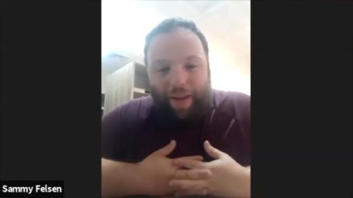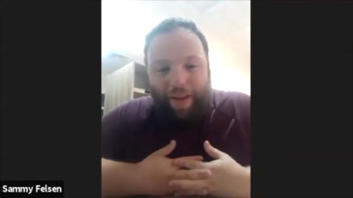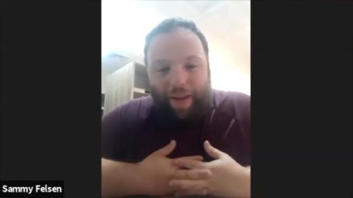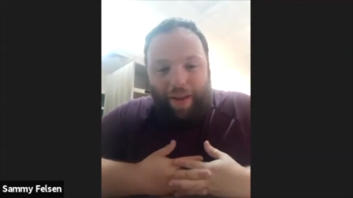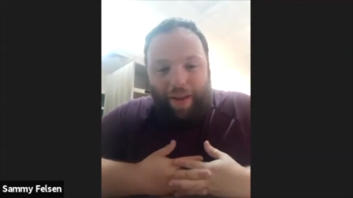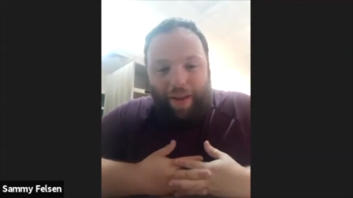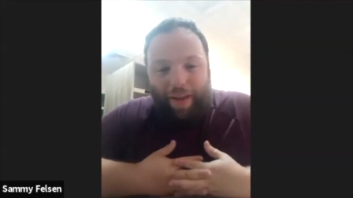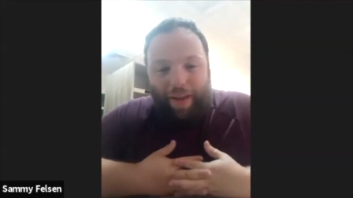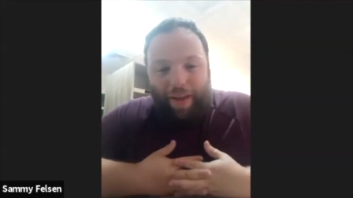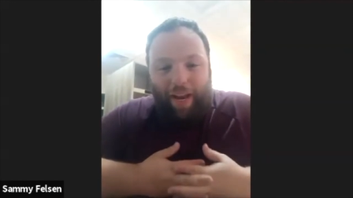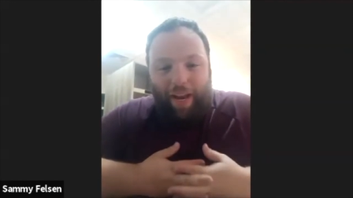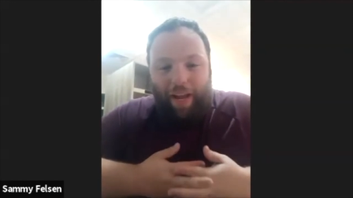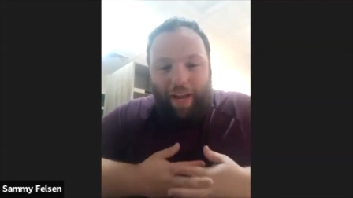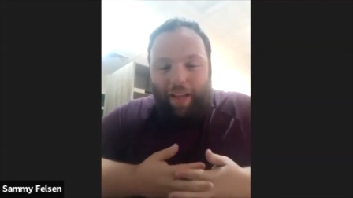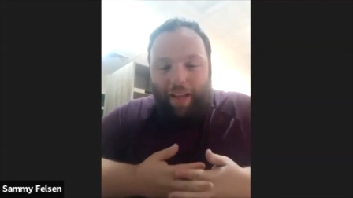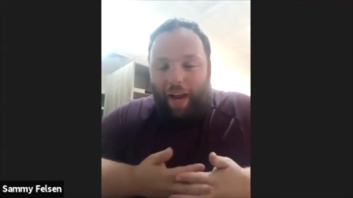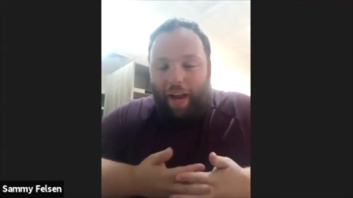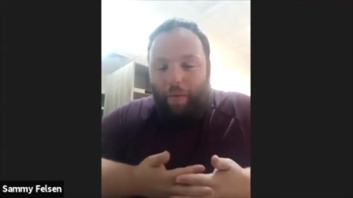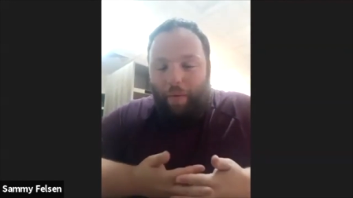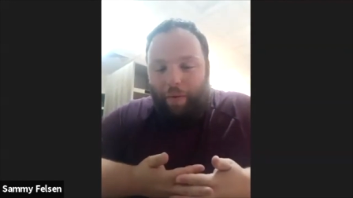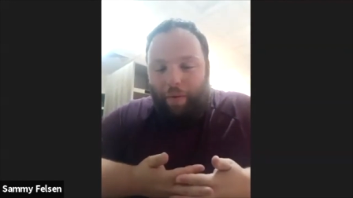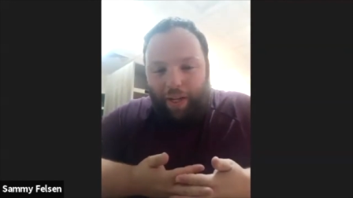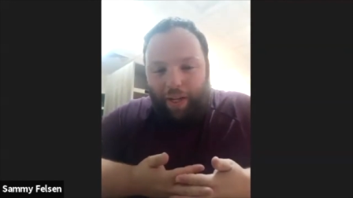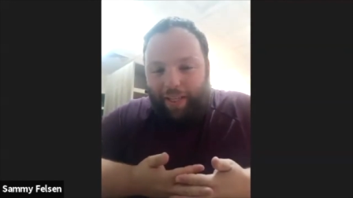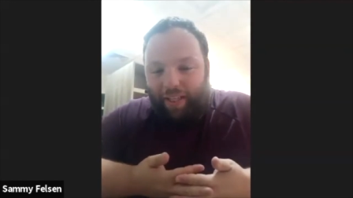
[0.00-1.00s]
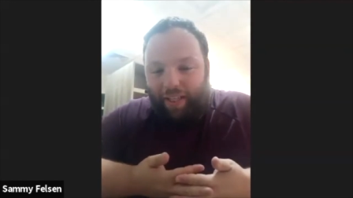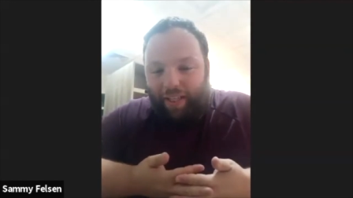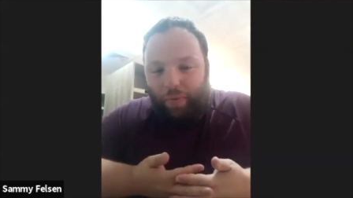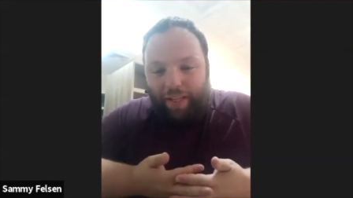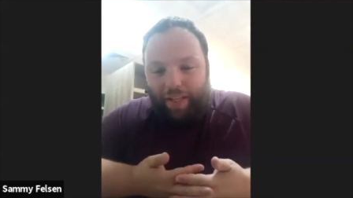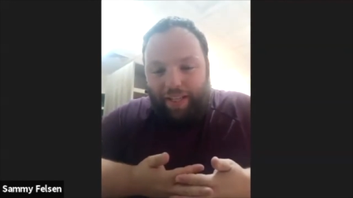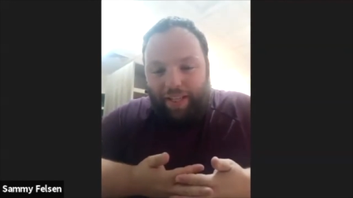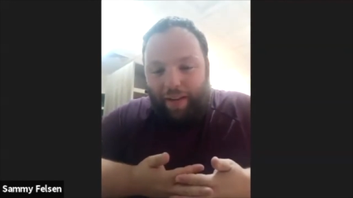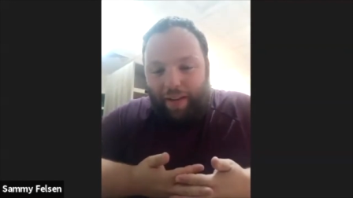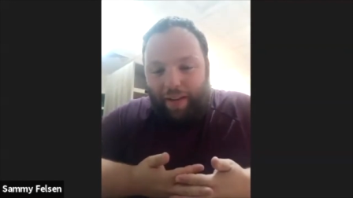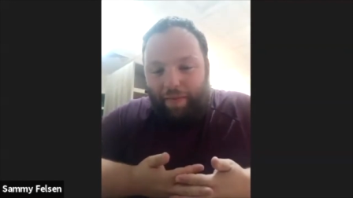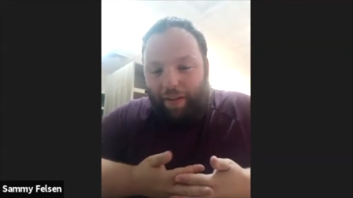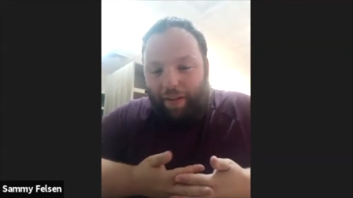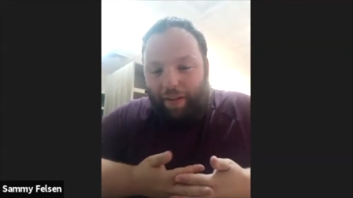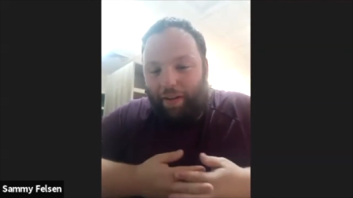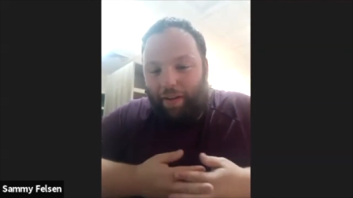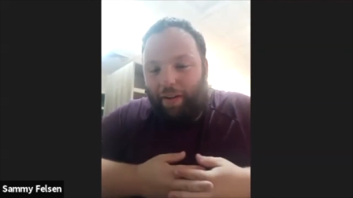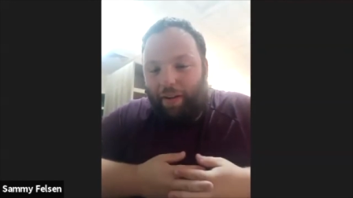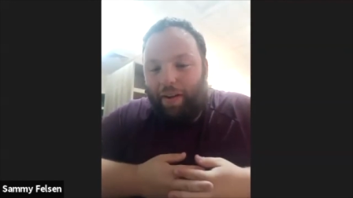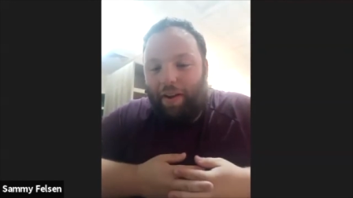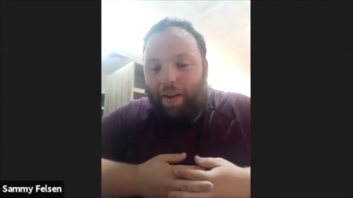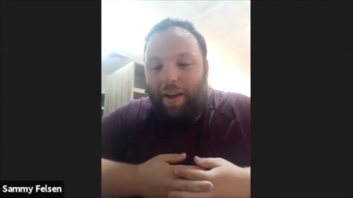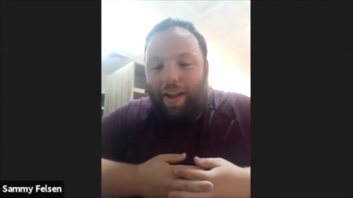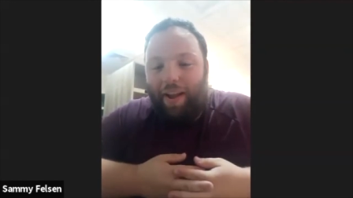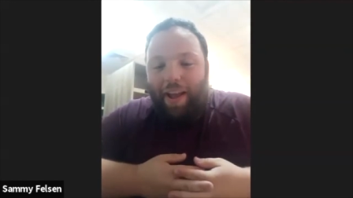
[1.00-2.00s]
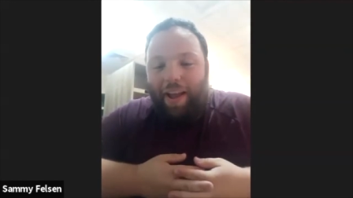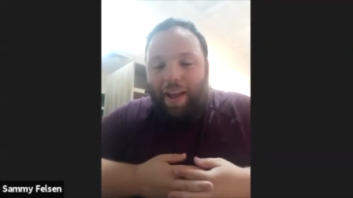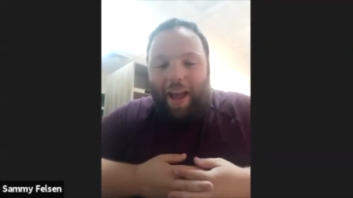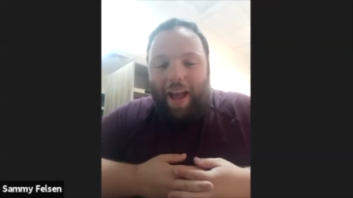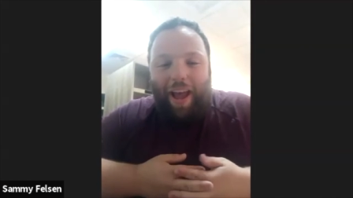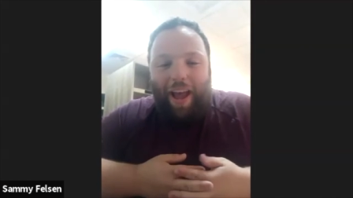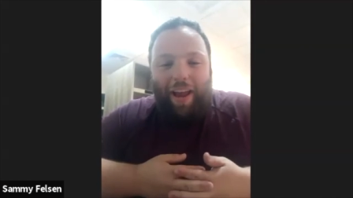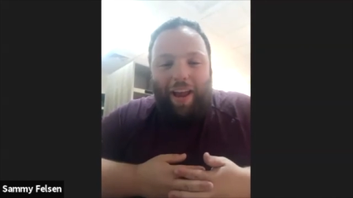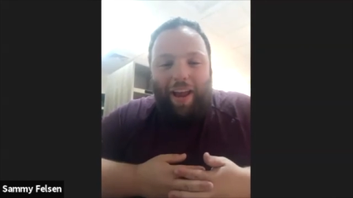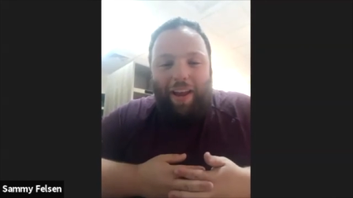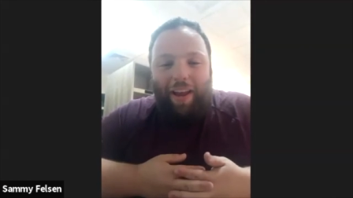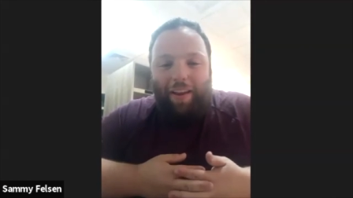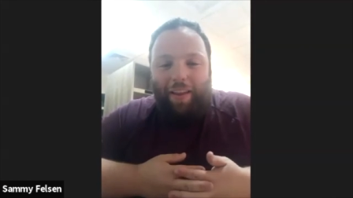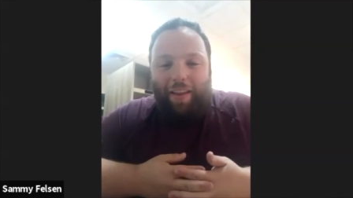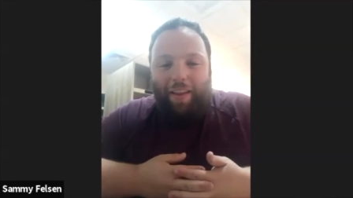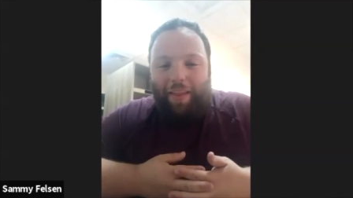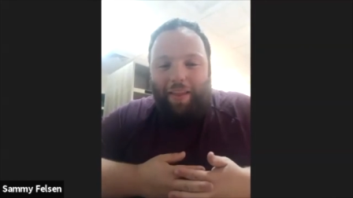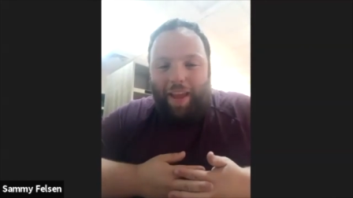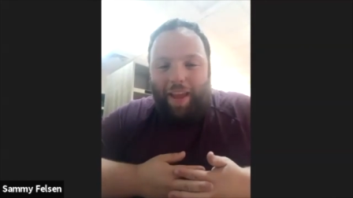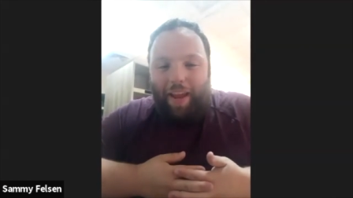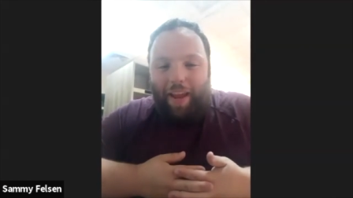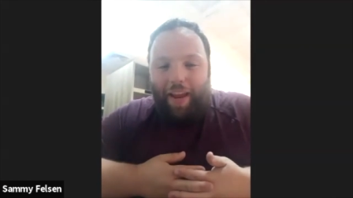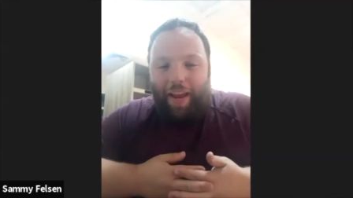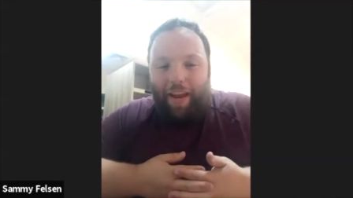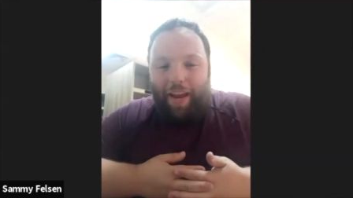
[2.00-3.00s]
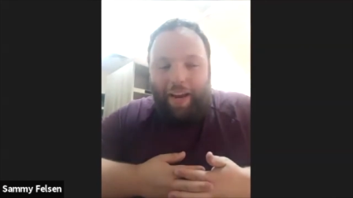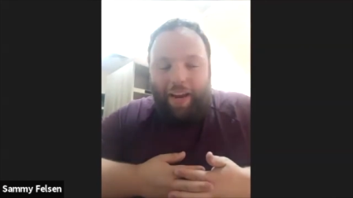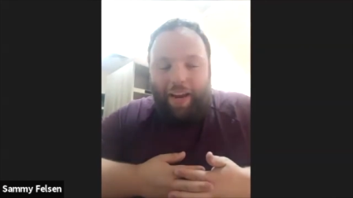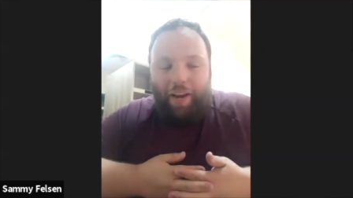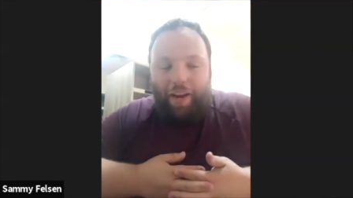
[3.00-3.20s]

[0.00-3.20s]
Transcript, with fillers: that made Aliyah when they were 26, 27, and they